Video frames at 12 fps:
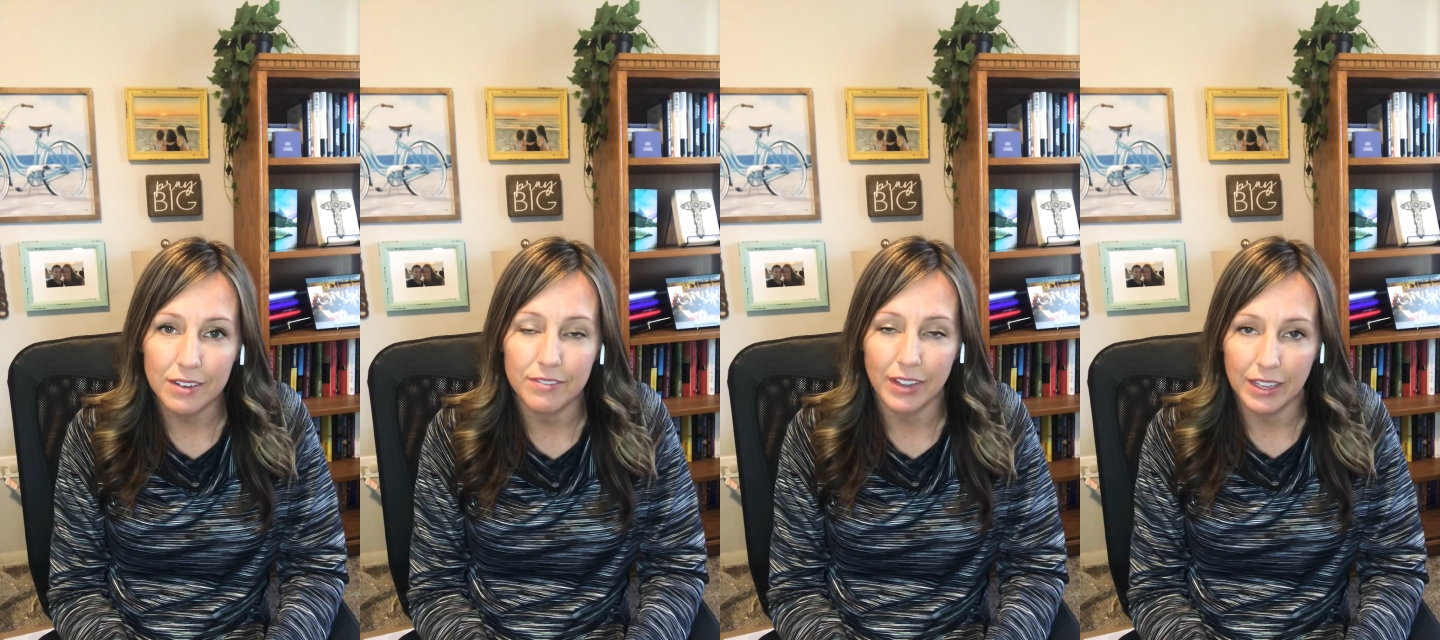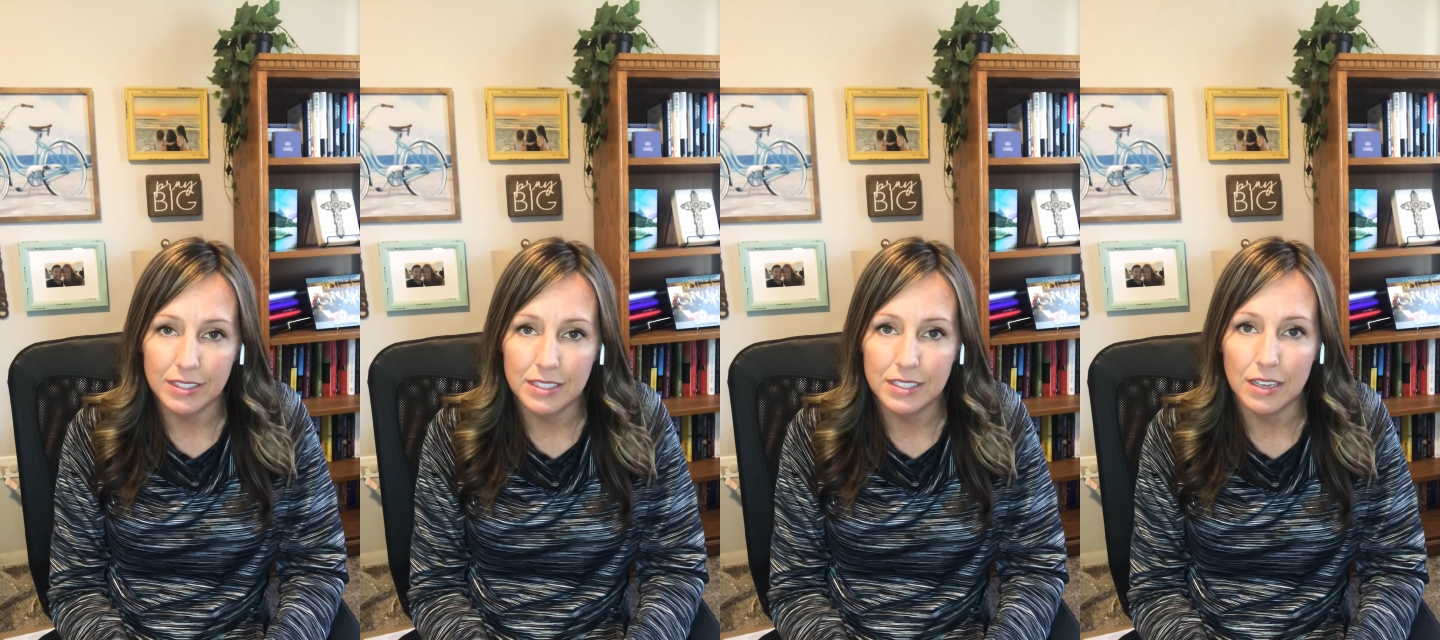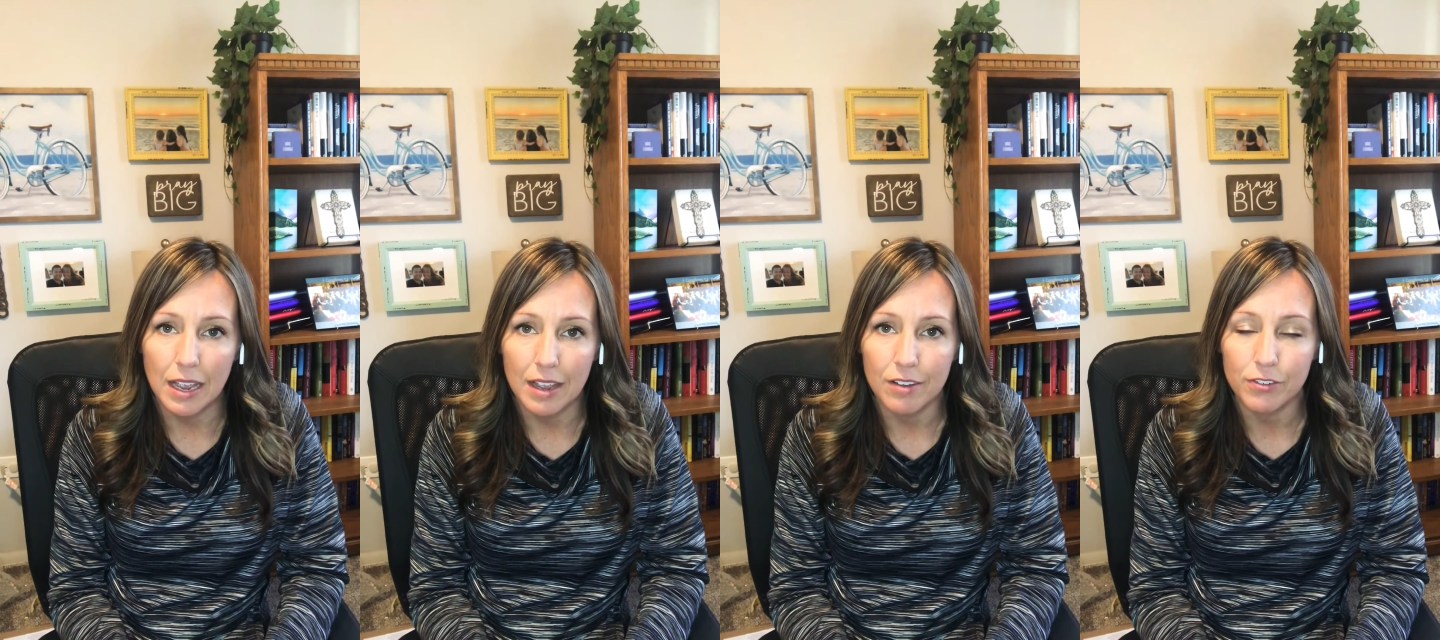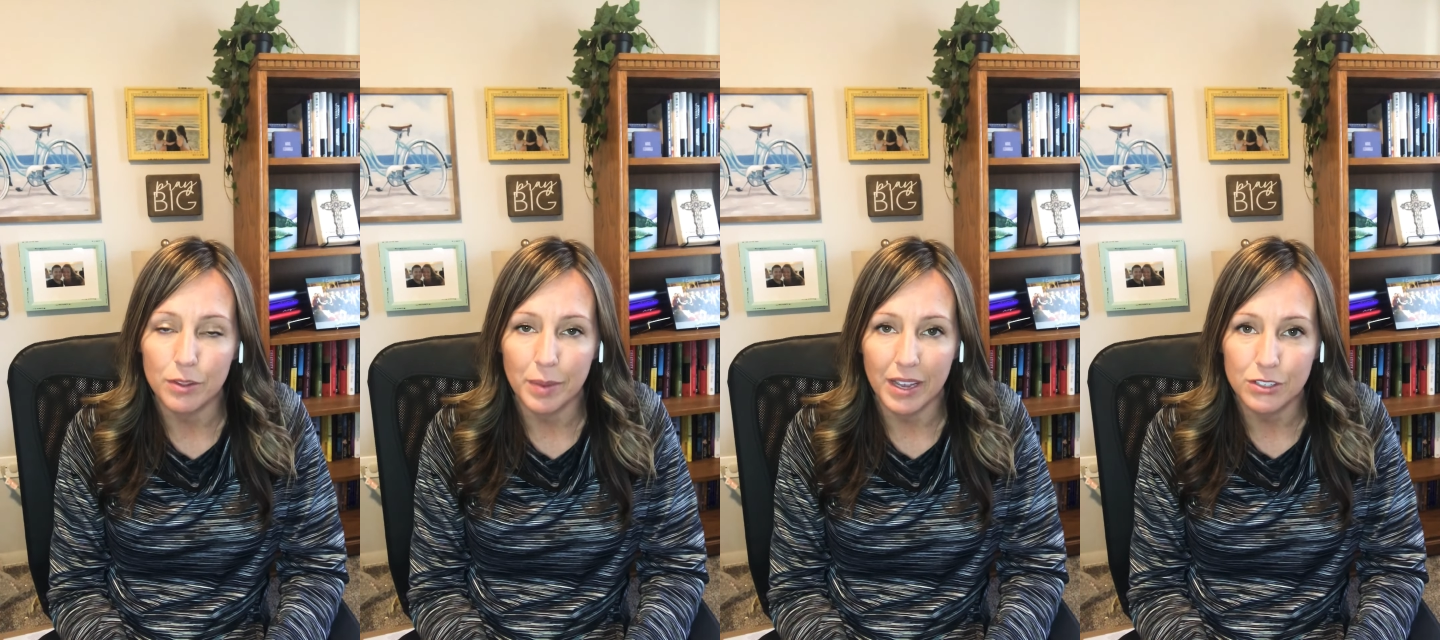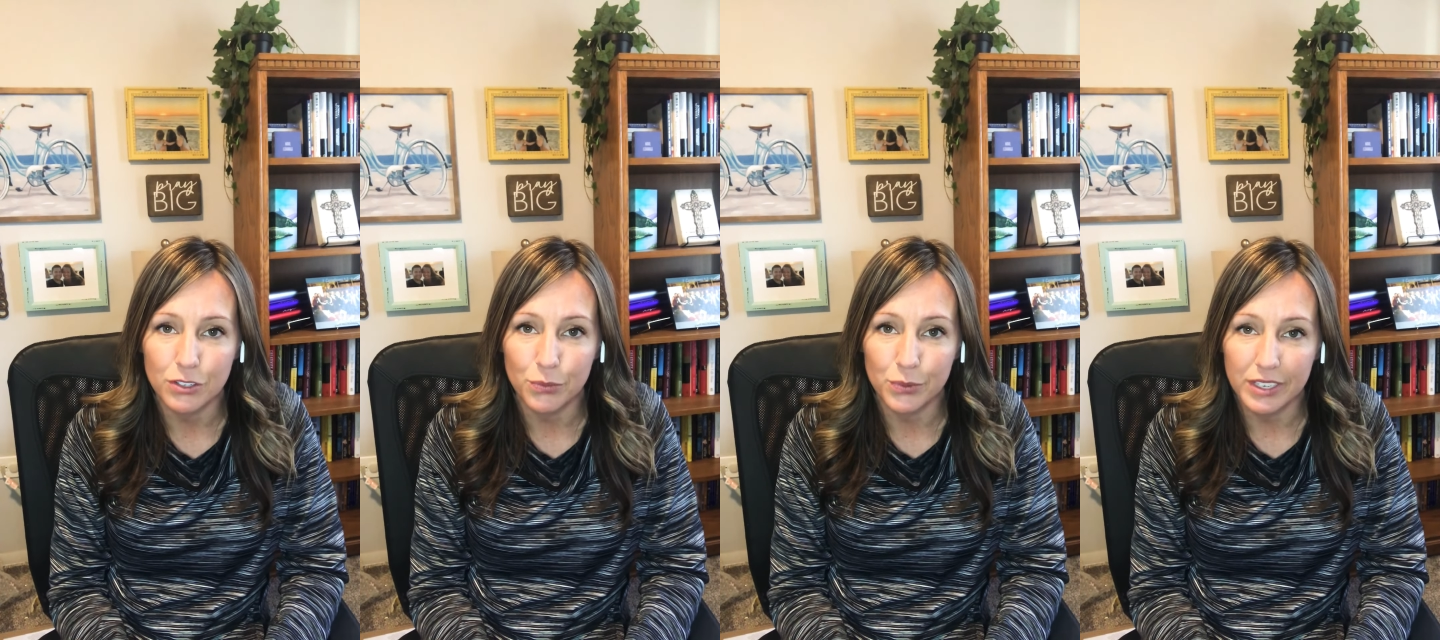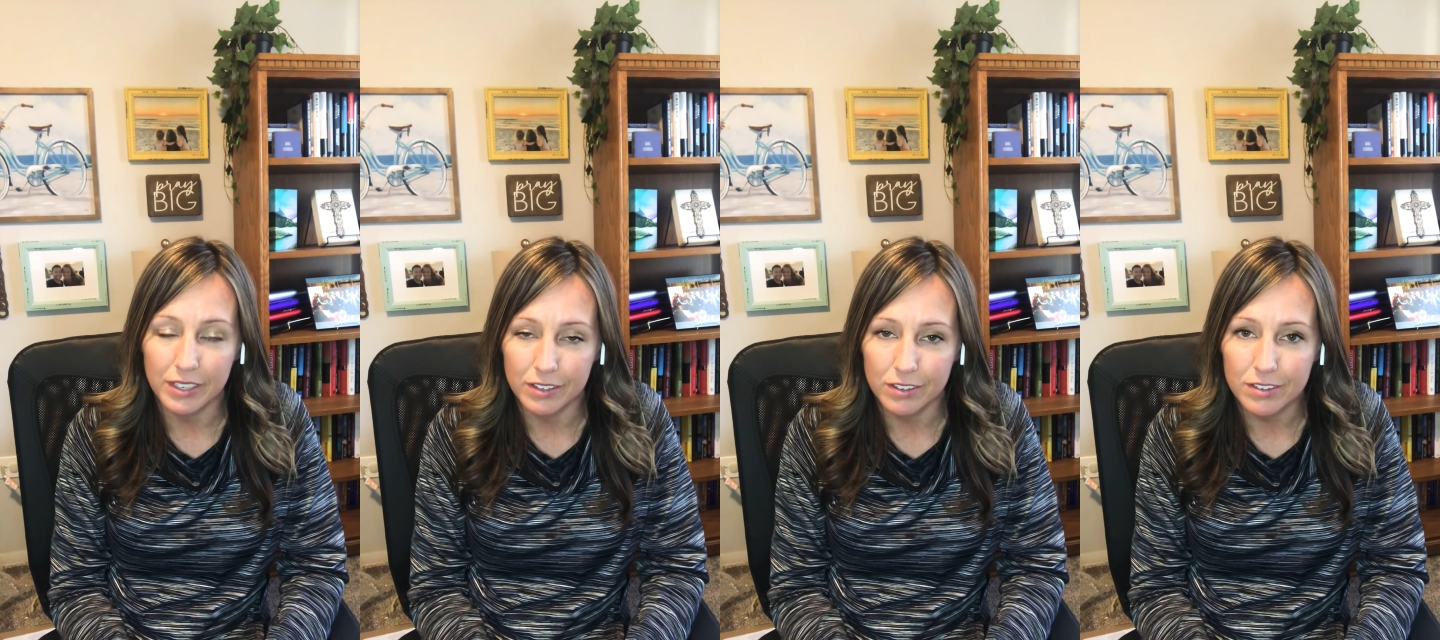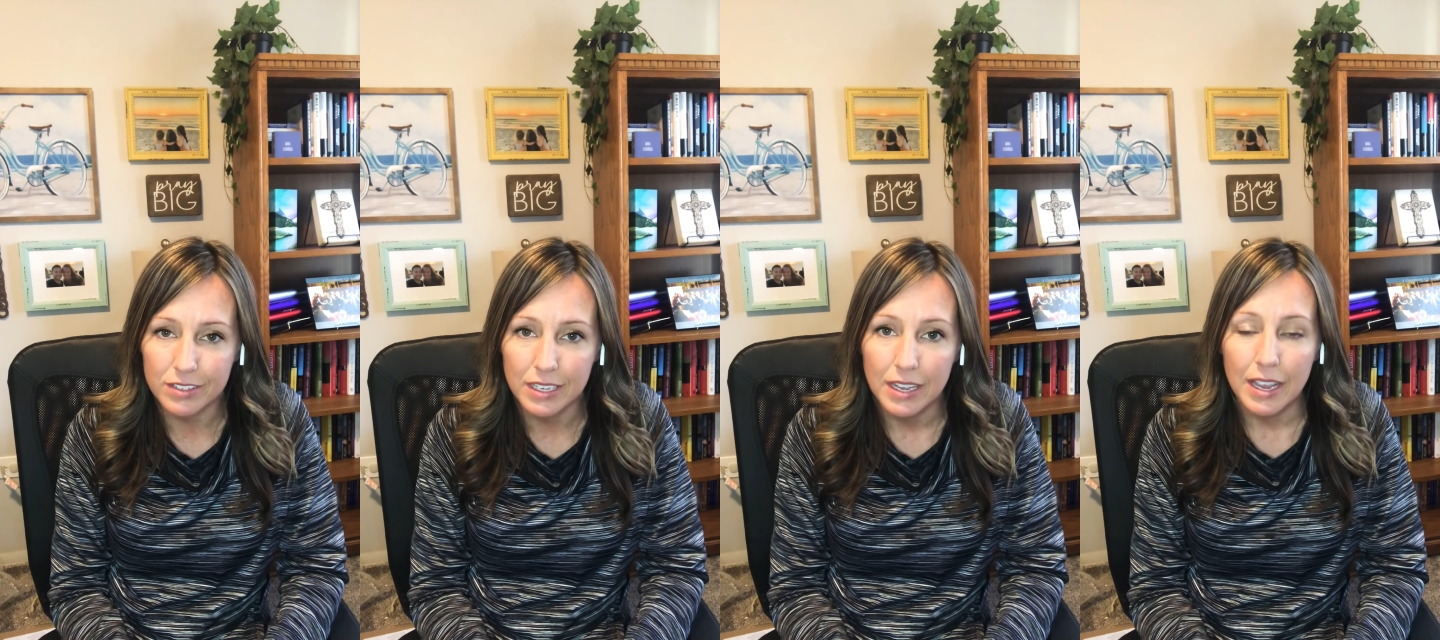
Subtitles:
events for the past 3 years,